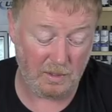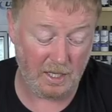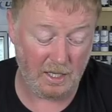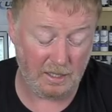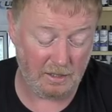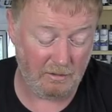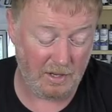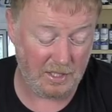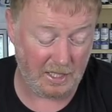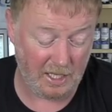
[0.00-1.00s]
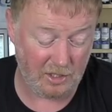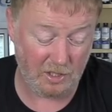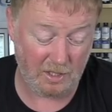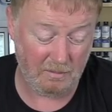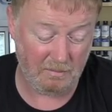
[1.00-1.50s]
with you, resin kits
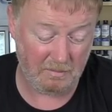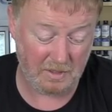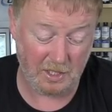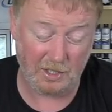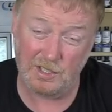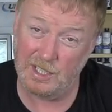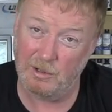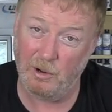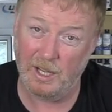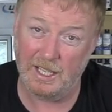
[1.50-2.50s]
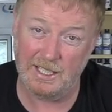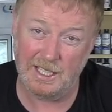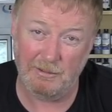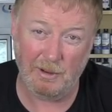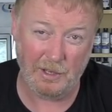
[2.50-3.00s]
you can you can see quite
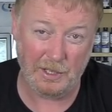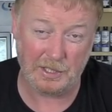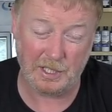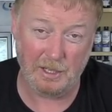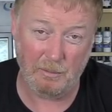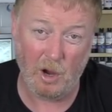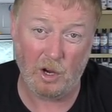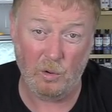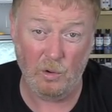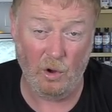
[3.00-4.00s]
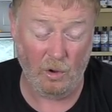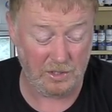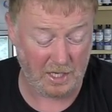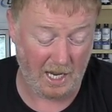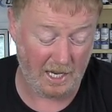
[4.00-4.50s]
easily whether it's going to work or
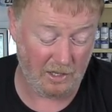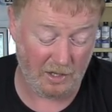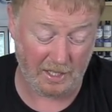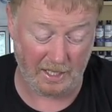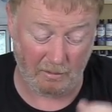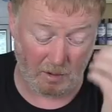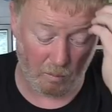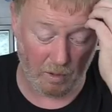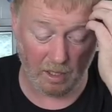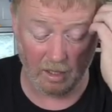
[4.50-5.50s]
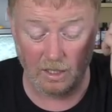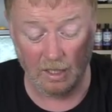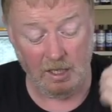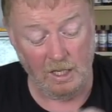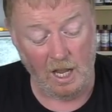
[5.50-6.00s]
not, and I think that one will.
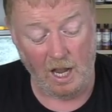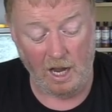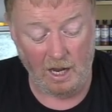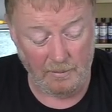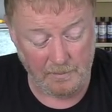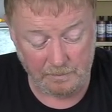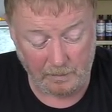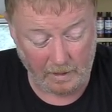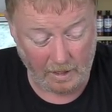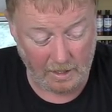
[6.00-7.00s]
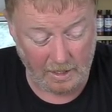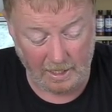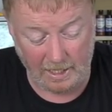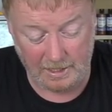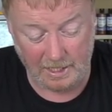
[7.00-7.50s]
Um,
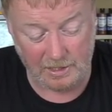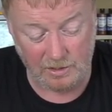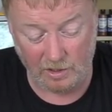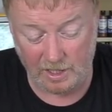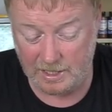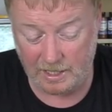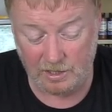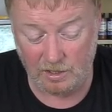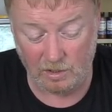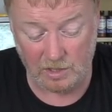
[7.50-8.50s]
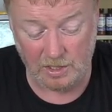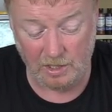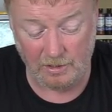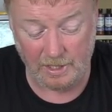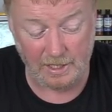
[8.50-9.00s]
and uh, it's not going to take too long to
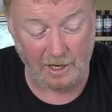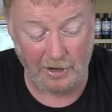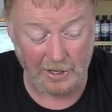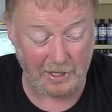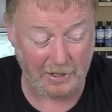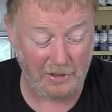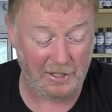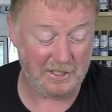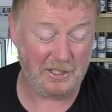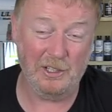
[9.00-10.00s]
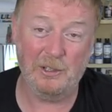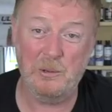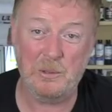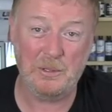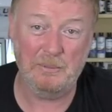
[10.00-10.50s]
do and look, i think it's going to
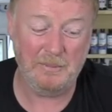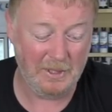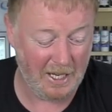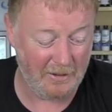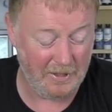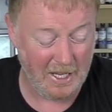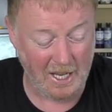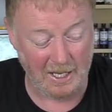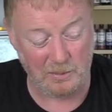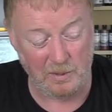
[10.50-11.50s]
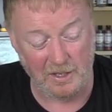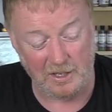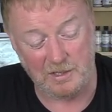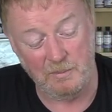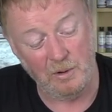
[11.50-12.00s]
look awesome um, and it's one of
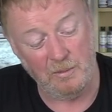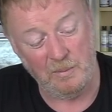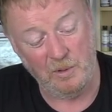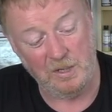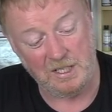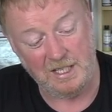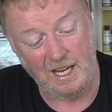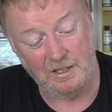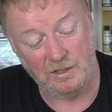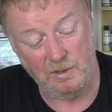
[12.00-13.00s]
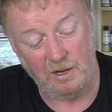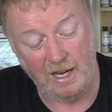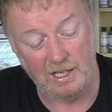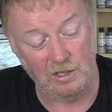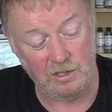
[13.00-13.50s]
those you might want to put on a stand as
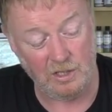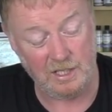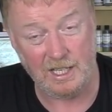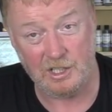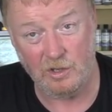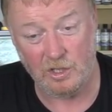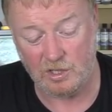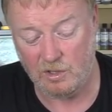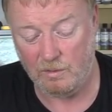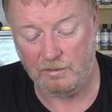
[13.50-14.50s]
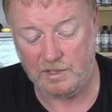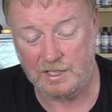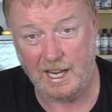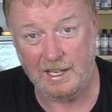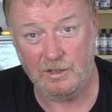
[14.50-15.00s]
well it looks like it's actually got a slot for a
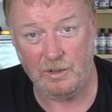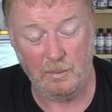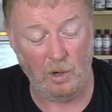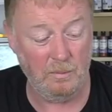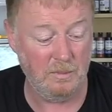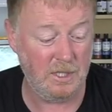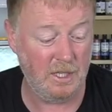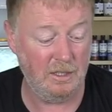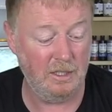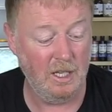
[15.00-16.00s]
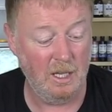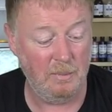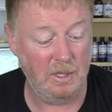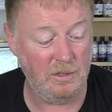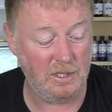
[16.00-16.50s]
stand on the bottom so
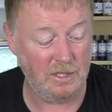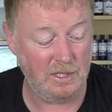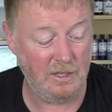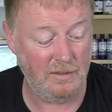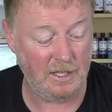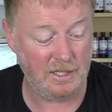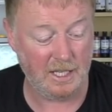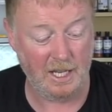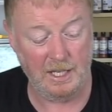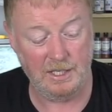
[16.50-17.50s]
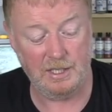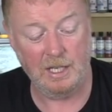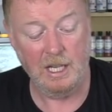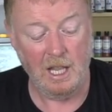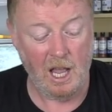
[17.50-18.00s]
be interesting to see if that's the case
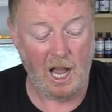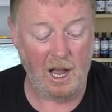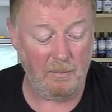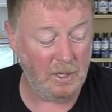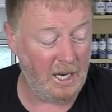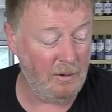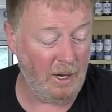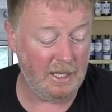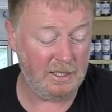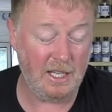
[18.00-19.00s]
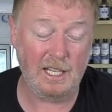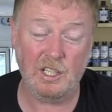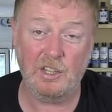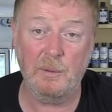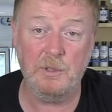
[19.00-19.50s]
uh, but anyway so that's
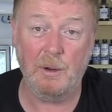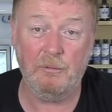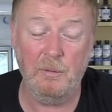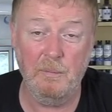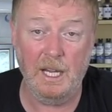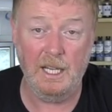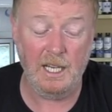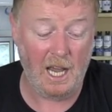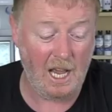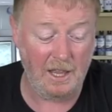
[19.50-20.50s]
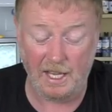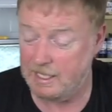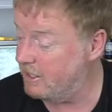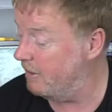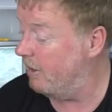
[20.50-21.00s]
a thumbs up from me and
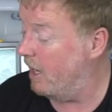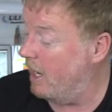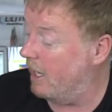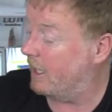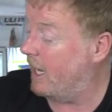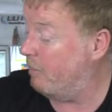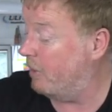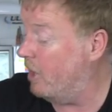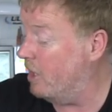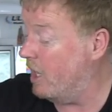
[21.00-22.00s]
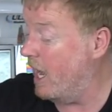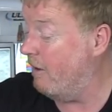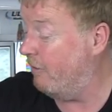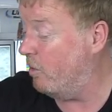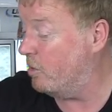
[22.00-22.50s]
that's the uh, Caprica
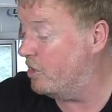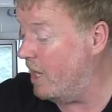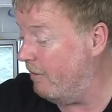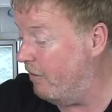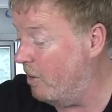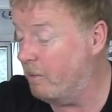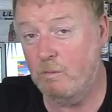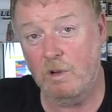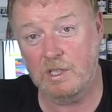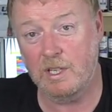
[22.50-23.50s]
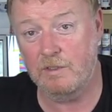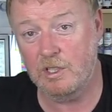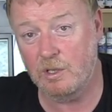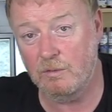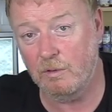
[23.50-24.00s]
Air Force Jet Viper in
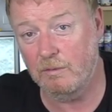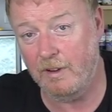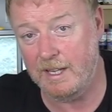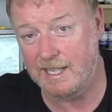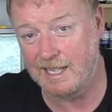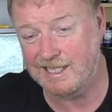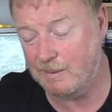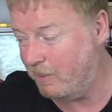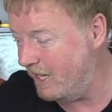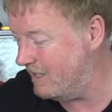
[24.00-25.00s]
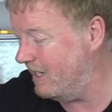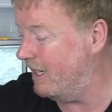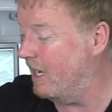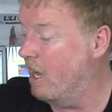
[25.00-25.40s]
172 from Fantastic Plastic